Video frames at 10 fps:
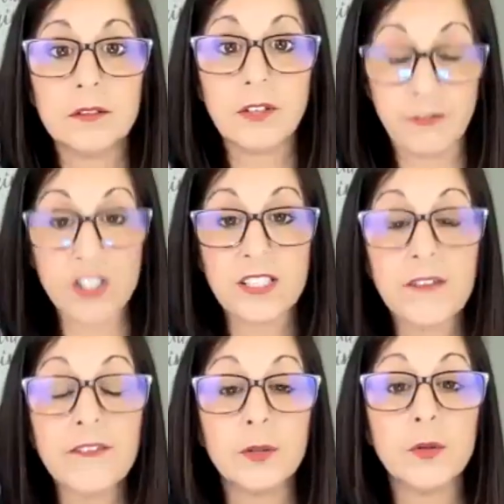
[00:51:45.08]
the first day
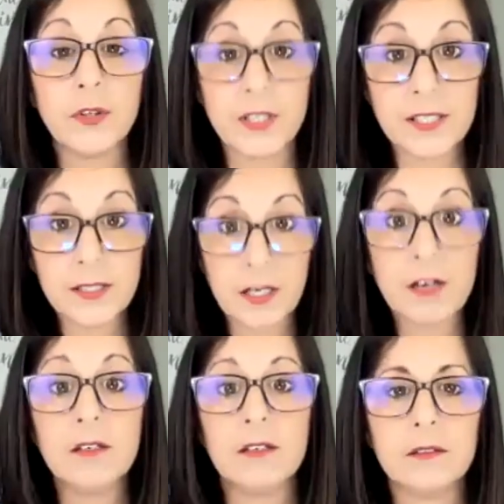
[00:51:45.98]
of Elul this
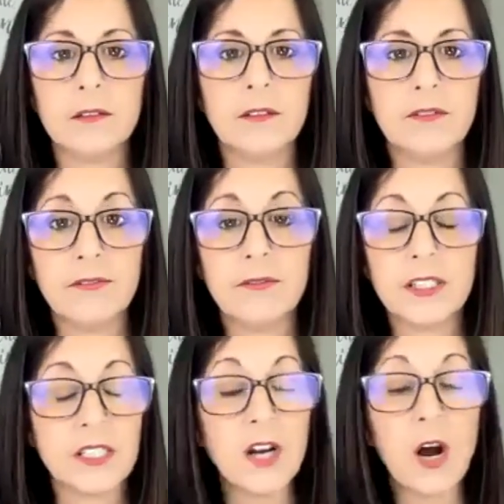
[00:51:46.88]
year,
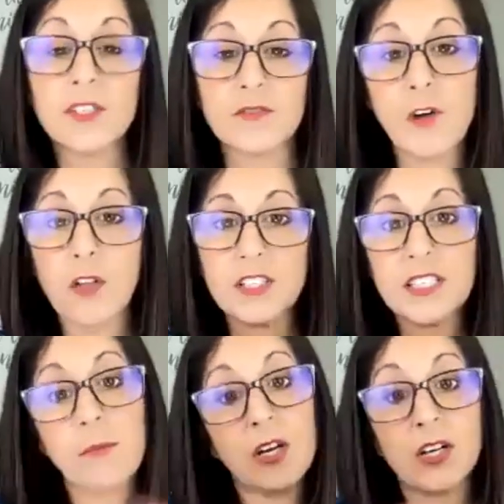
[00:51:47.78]
it doesn't always fall the
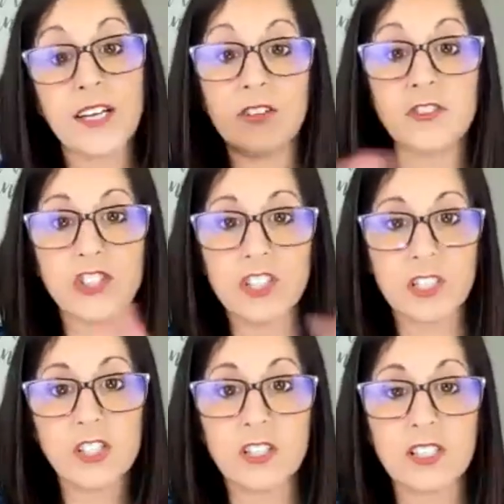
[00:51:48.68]
same on our calendars just
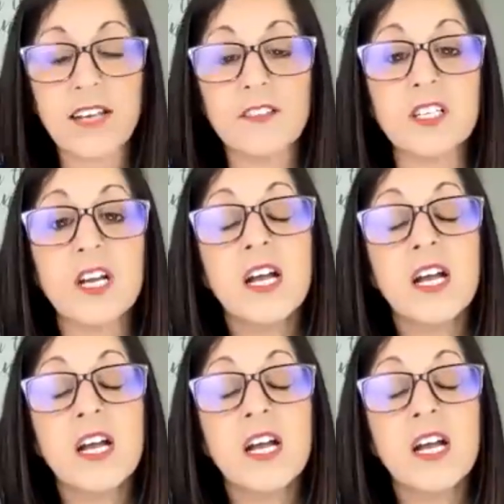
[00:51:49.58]
because the cycle.